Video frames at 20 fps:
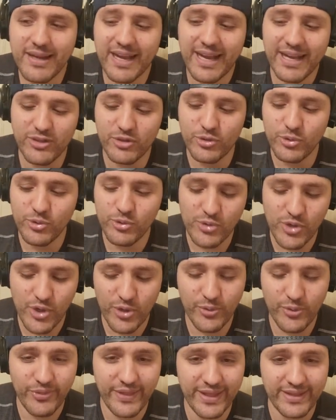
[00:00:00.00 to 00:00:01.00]
I do
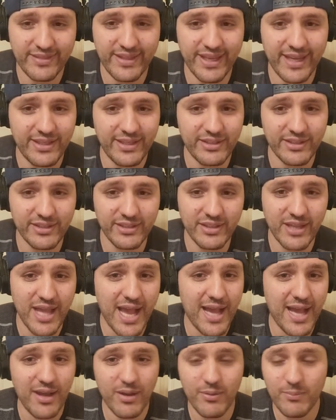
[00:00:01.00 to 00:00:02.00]
know that they did
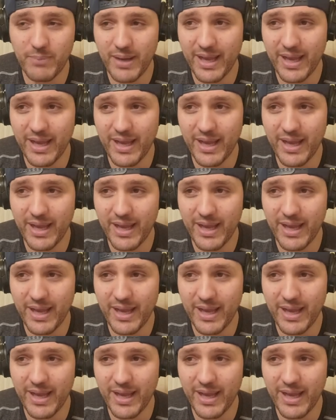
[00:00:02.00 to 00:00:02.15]
not,